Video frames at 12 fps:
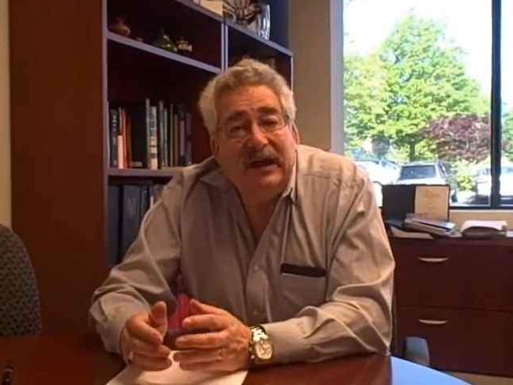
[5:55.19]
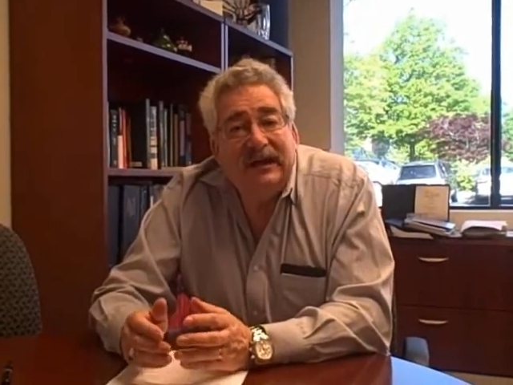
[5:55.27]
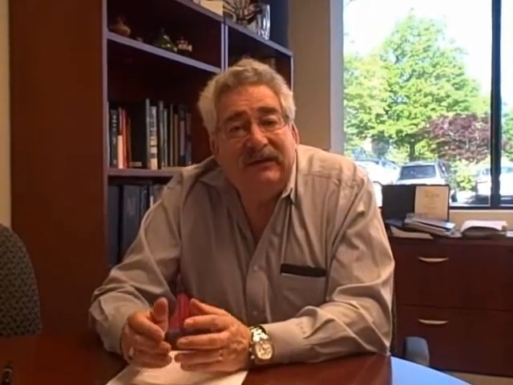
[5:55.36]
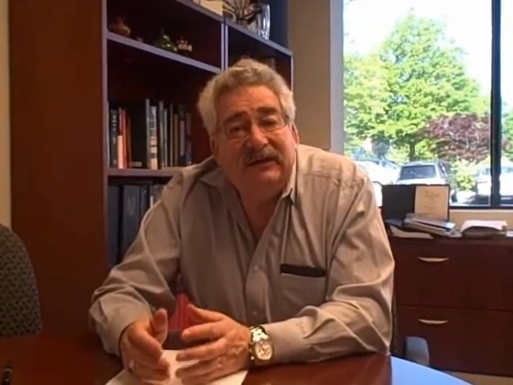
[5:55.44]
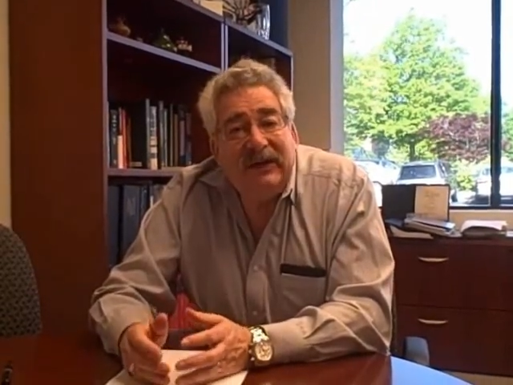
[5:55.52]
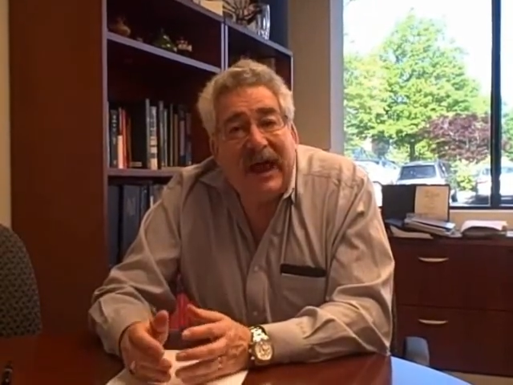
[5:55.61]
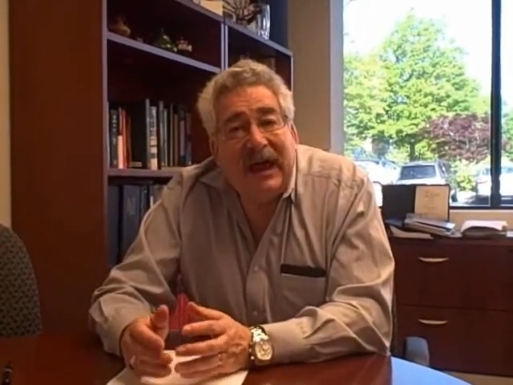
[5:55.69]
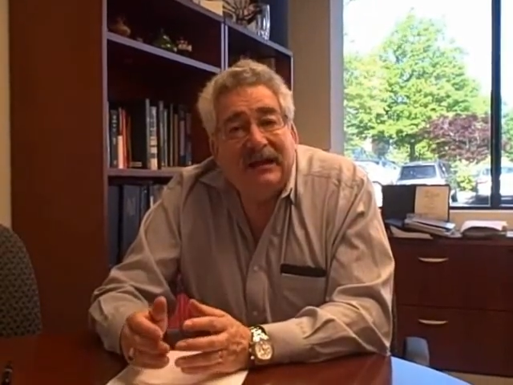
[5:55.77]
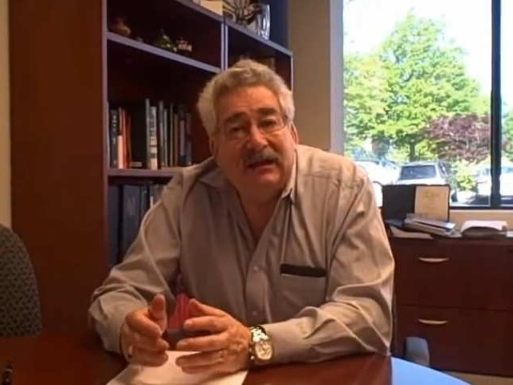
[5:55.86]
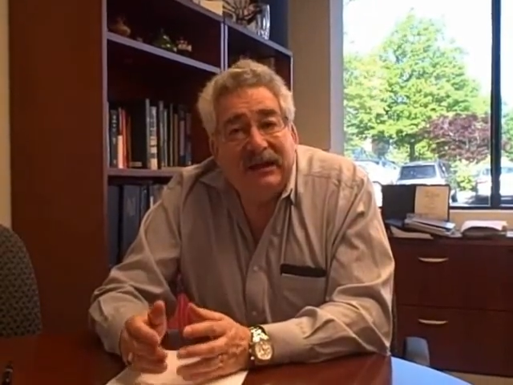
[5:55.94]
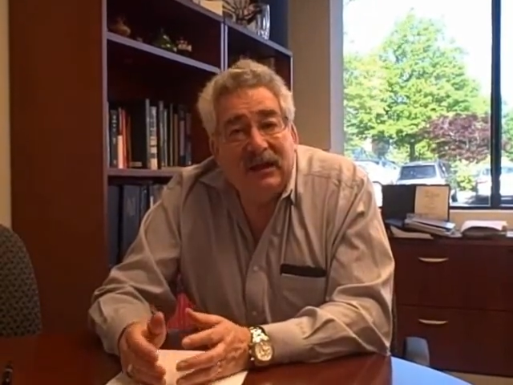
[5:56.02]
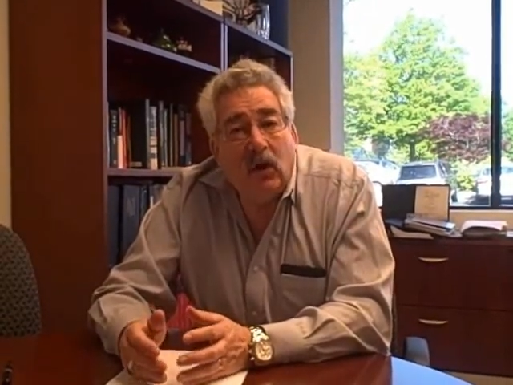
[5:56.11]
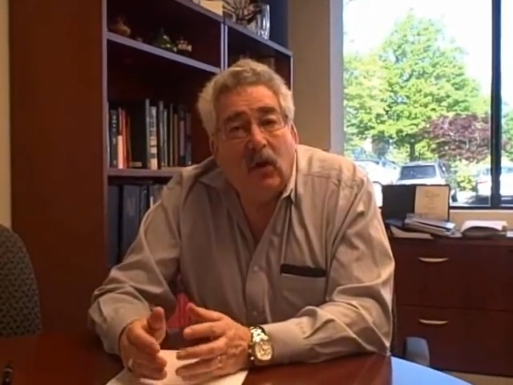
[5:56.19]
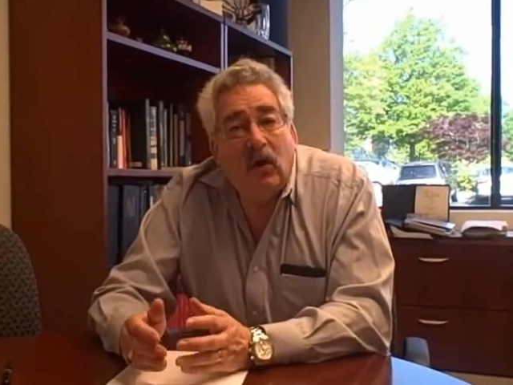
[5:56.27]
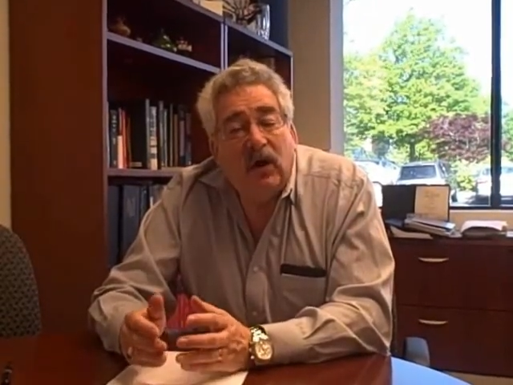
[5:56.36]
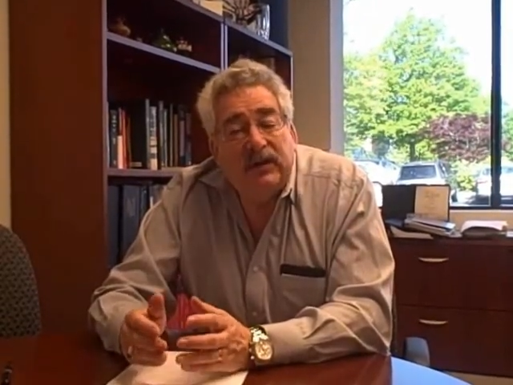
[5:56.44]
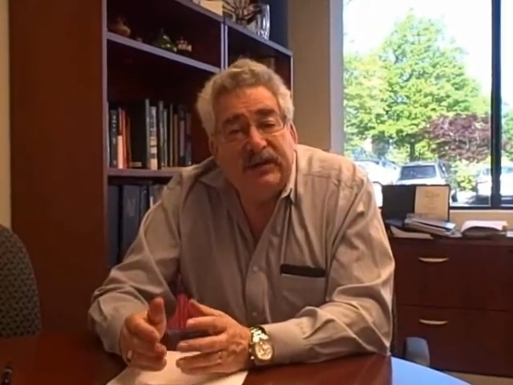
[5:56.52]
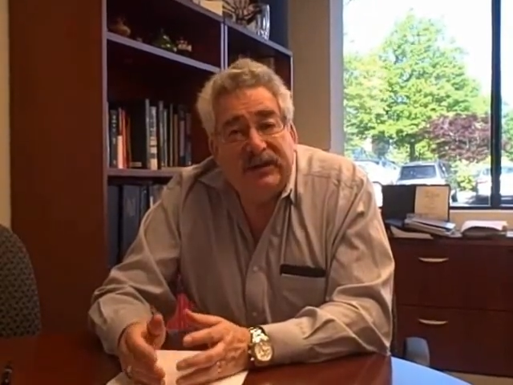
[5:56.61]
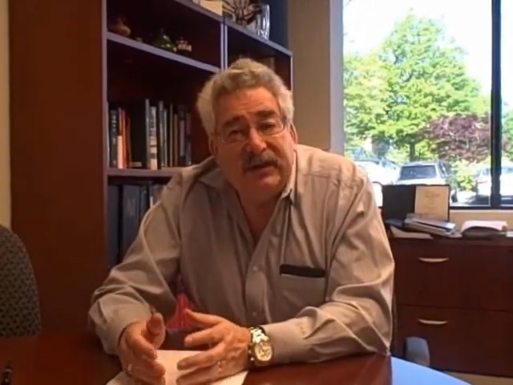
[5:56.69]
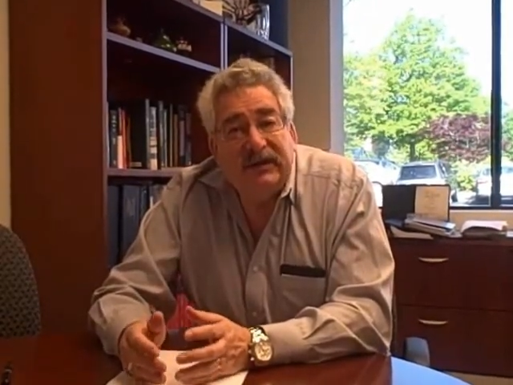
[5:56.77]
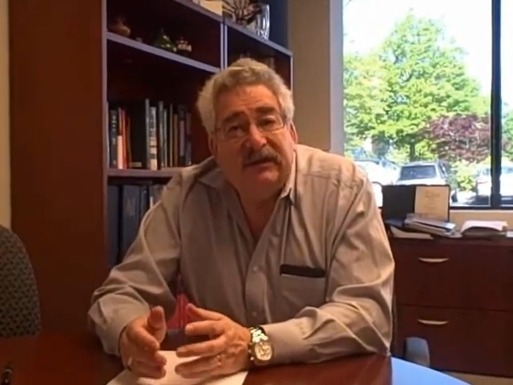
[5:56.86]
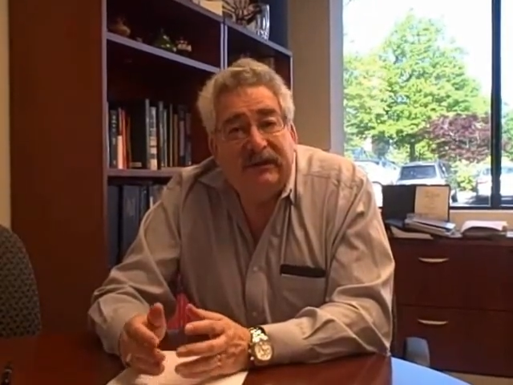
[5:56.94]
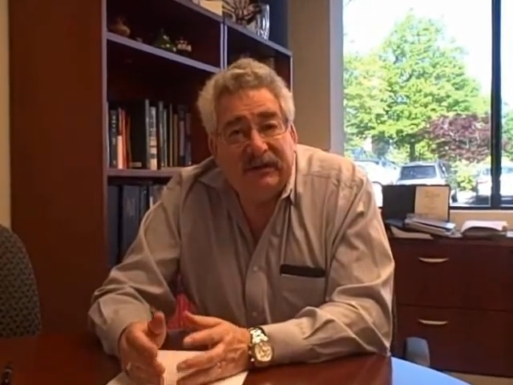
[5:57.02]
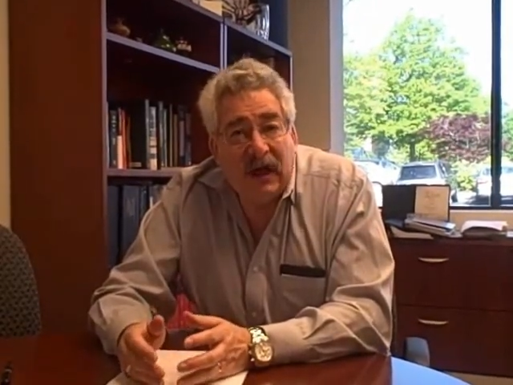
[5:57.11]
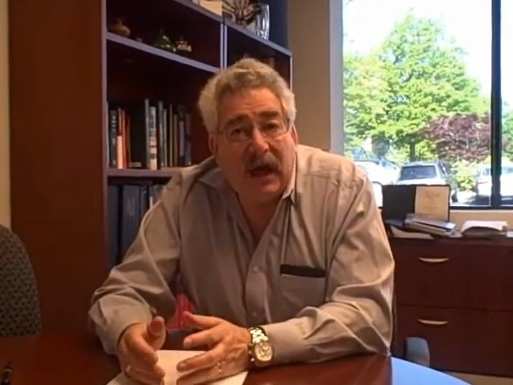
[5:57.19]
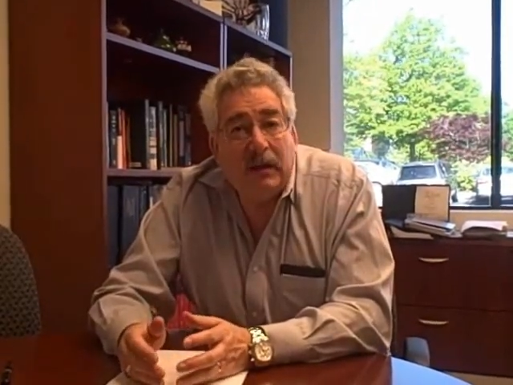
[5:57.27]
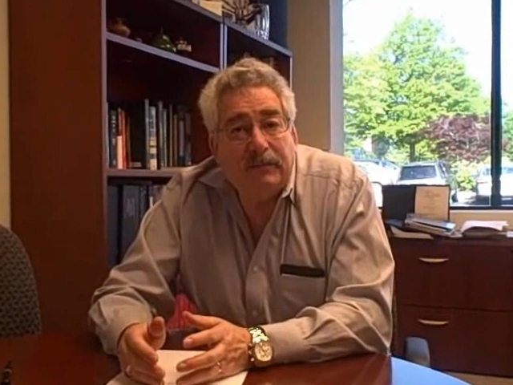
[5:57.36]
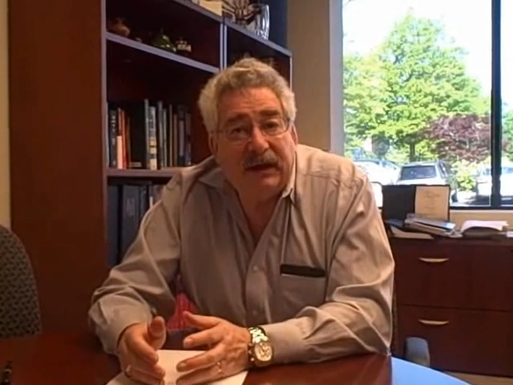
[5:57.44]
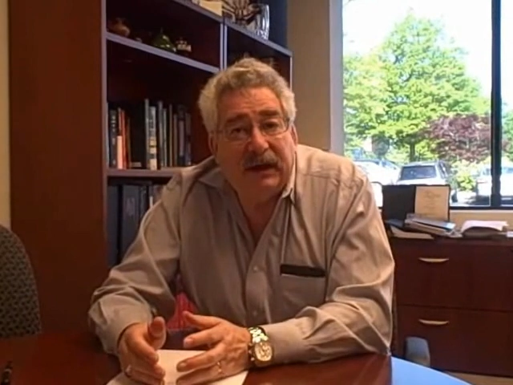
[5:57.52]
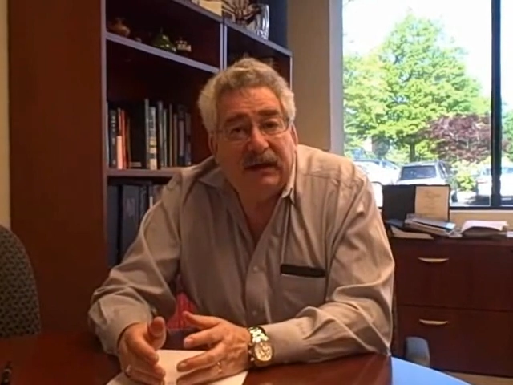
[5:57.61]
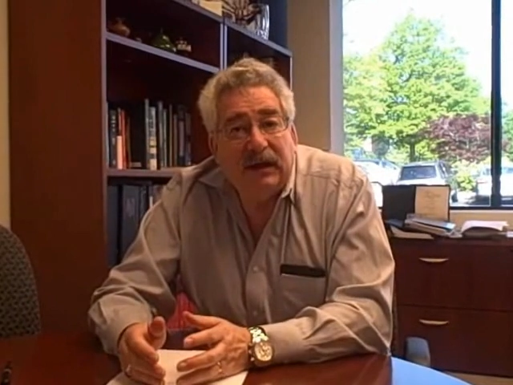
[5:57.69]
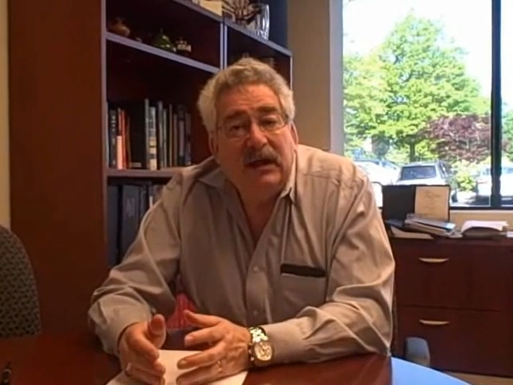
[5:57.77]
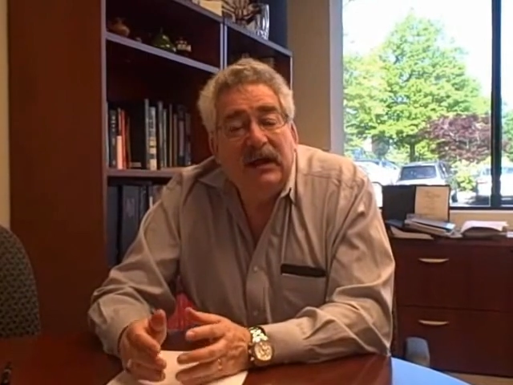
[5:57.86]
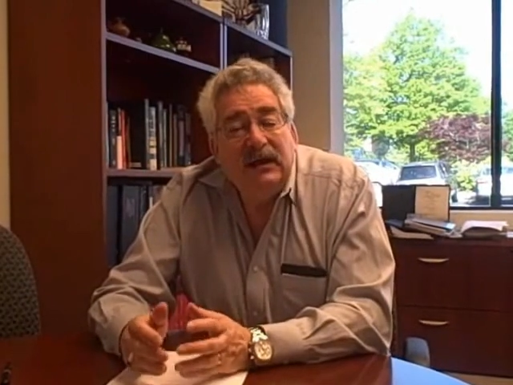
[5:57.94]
exactly on this topic